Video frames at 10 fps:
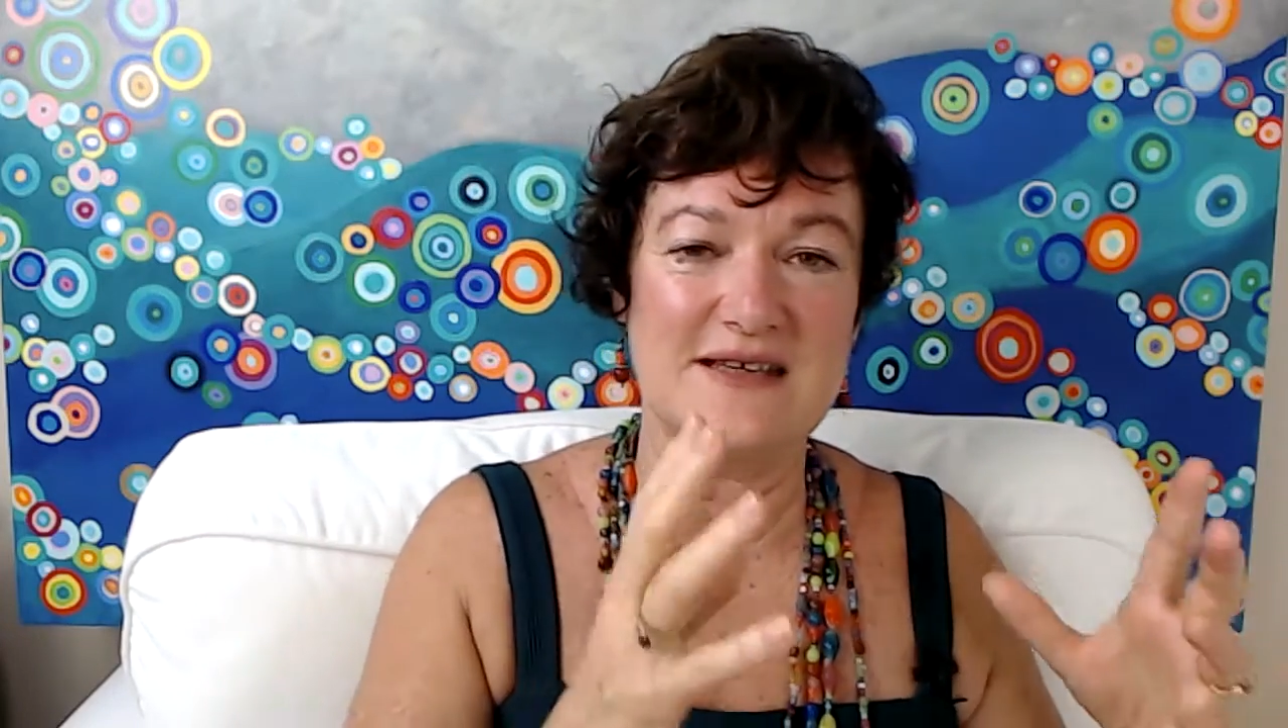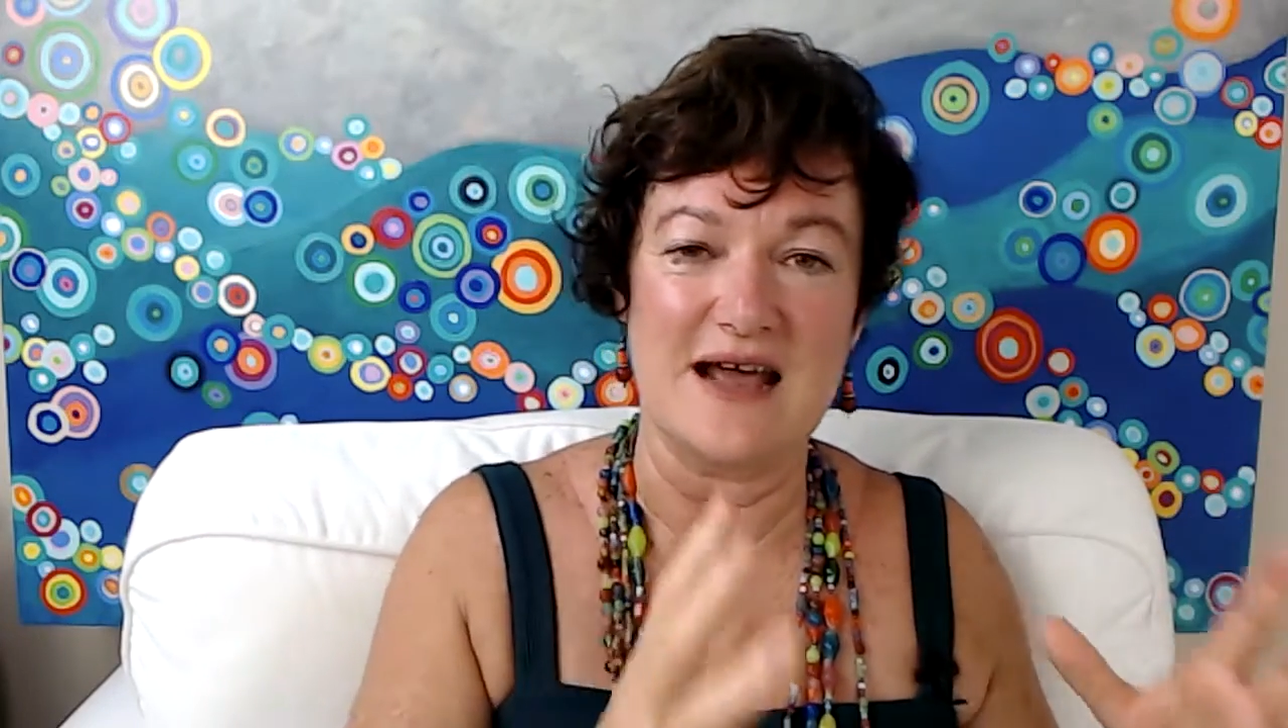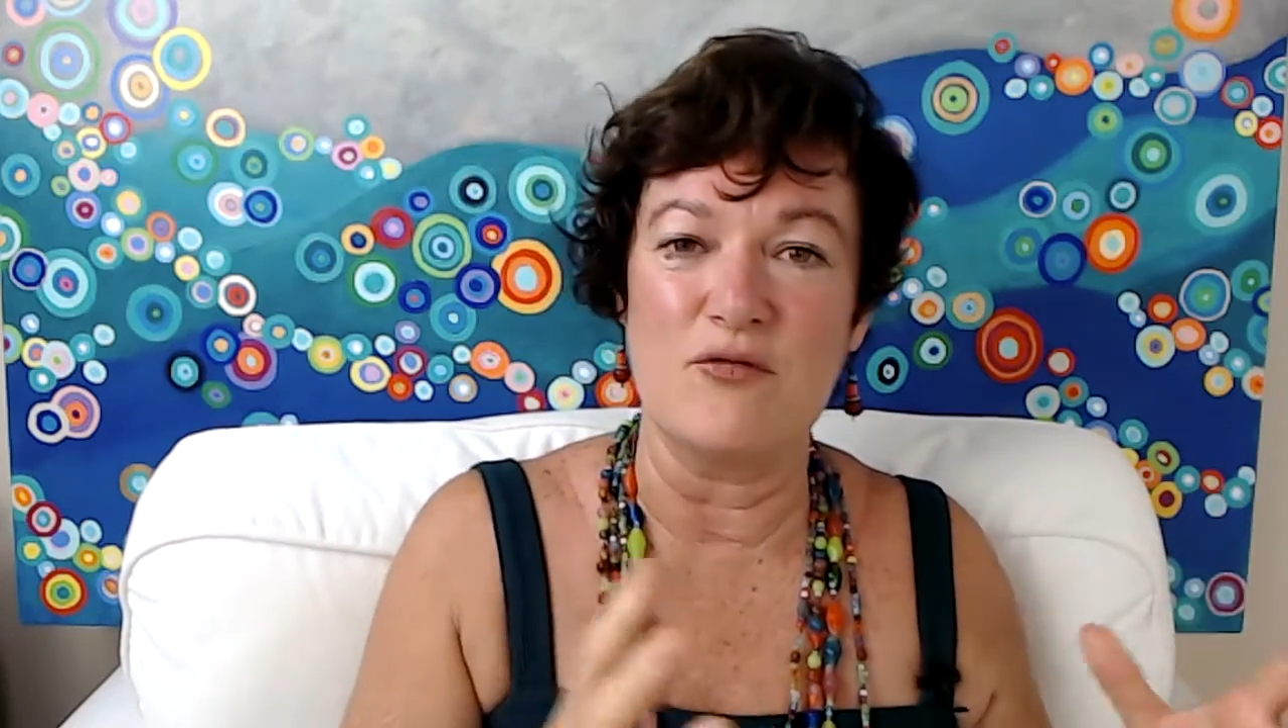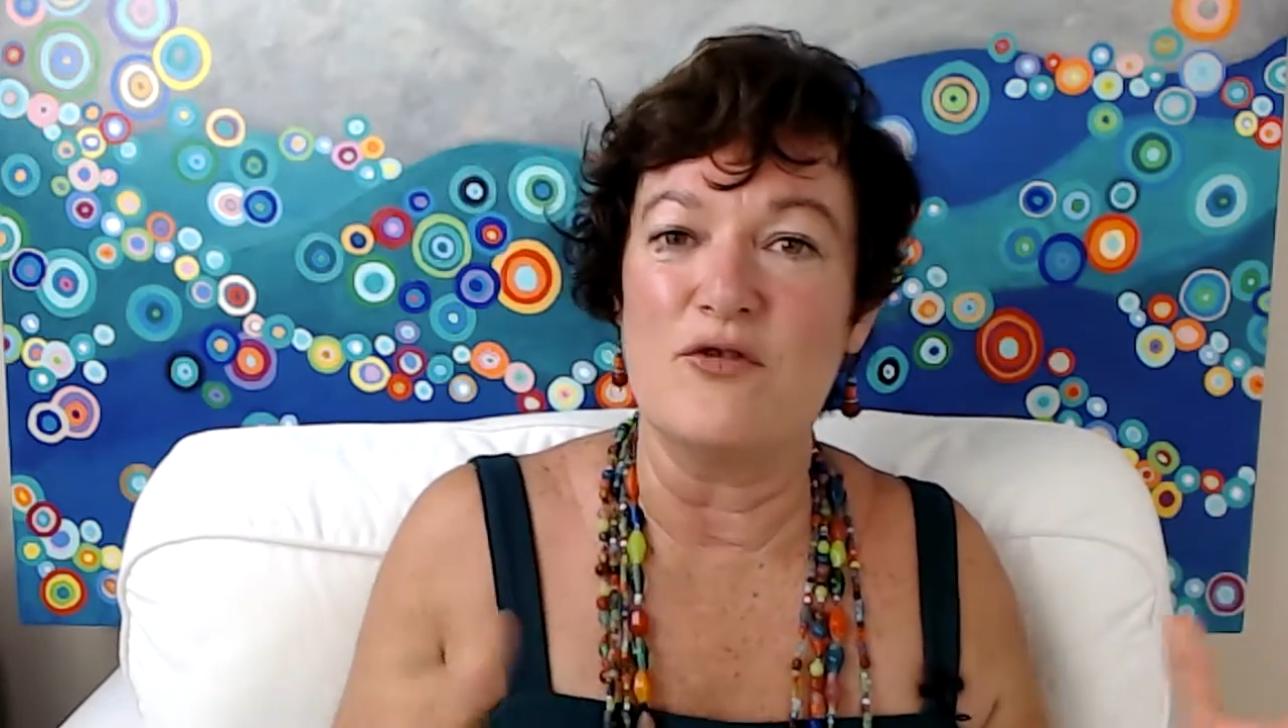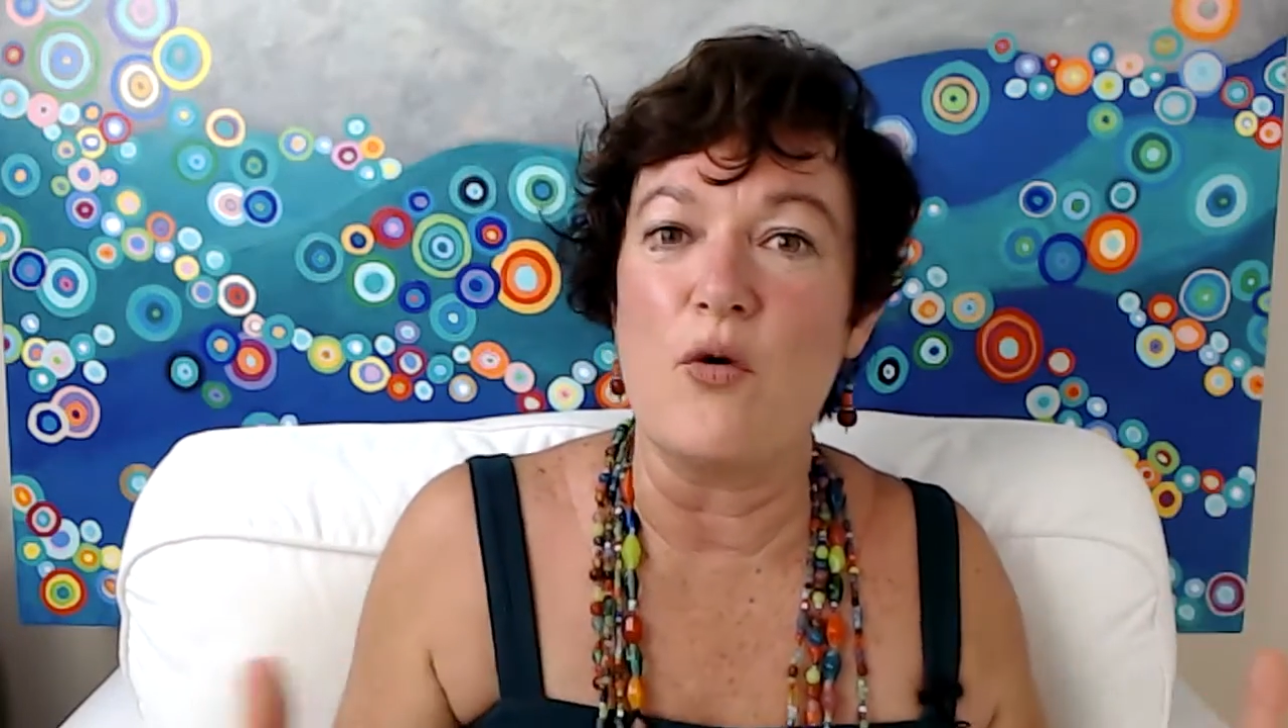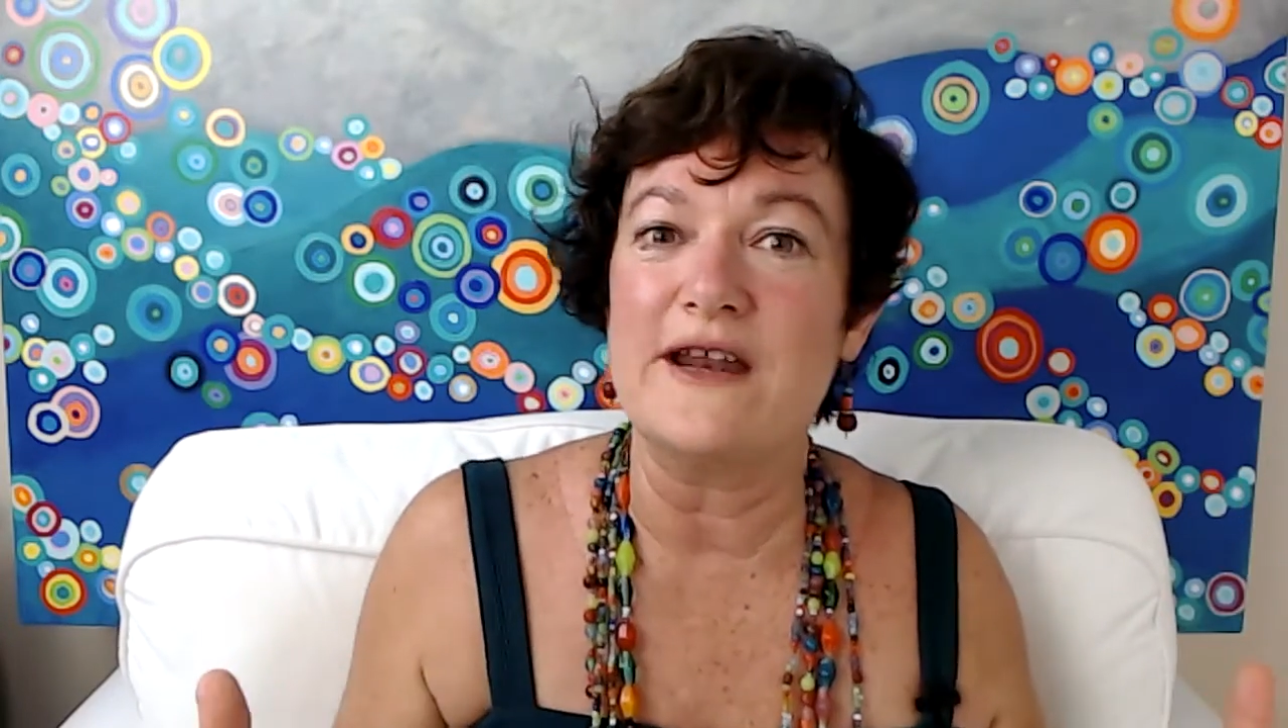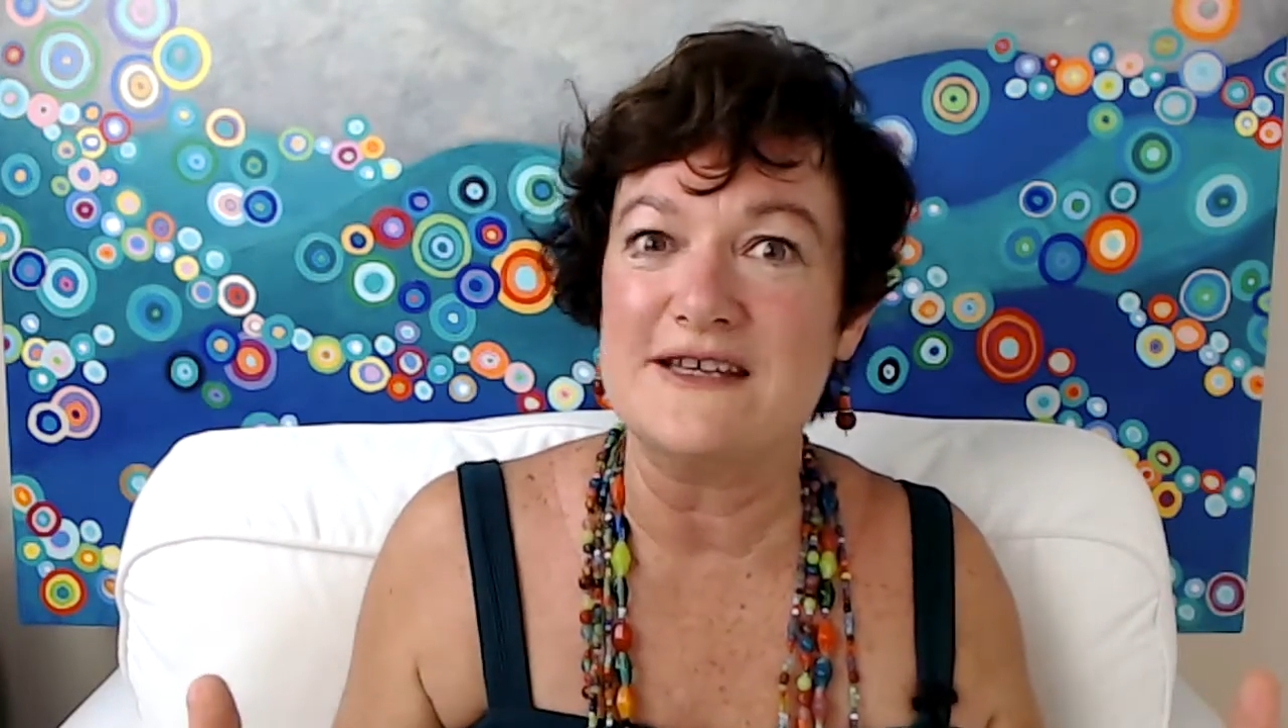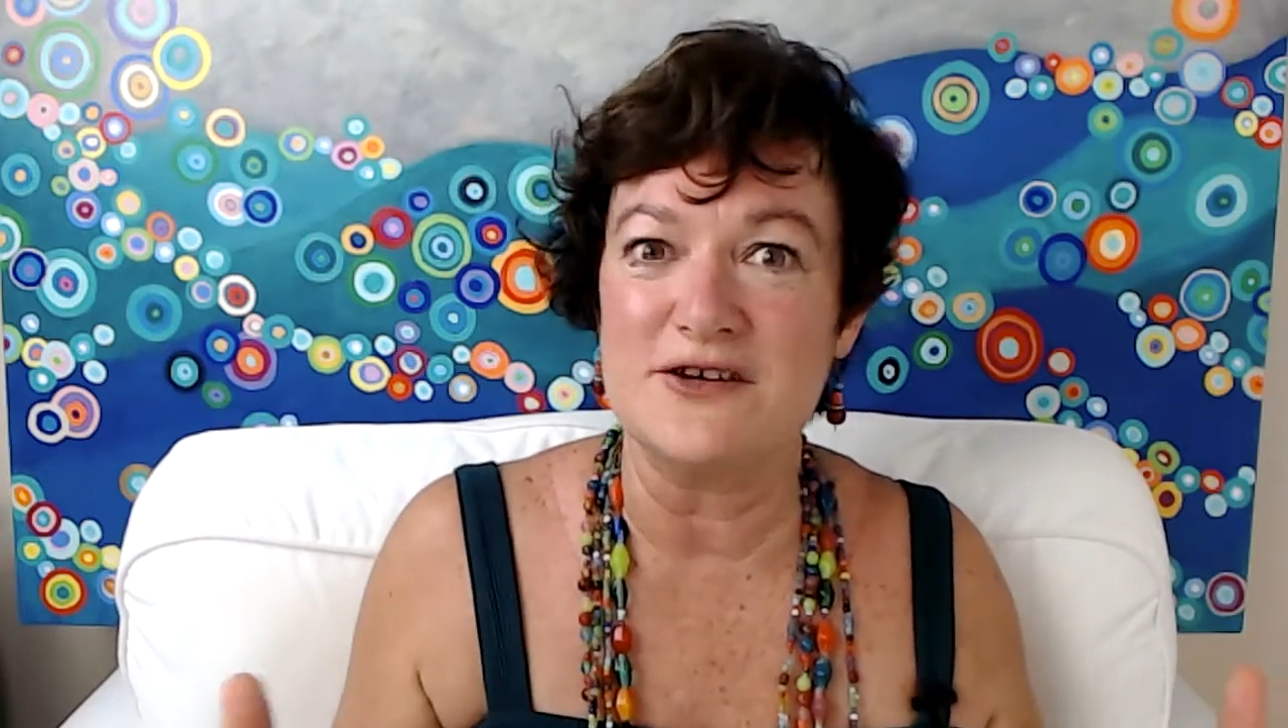wanting to